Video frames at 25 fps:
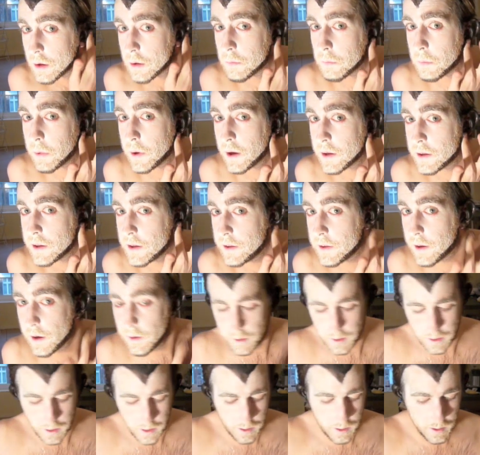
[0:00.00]
but you don't
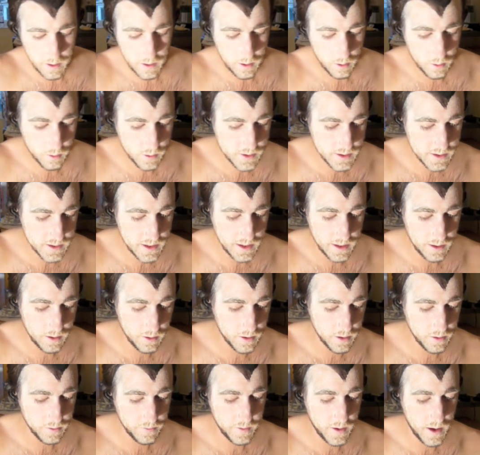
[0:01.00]
hear or see a lot
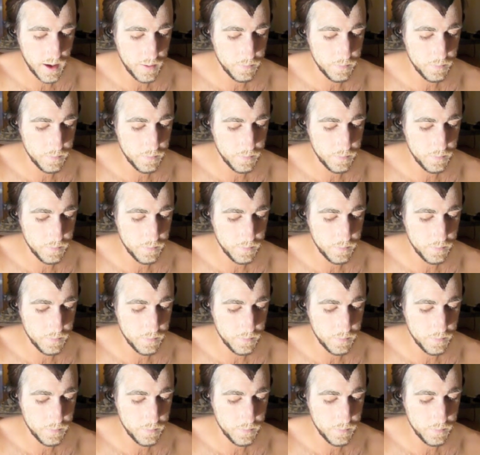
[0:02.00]
of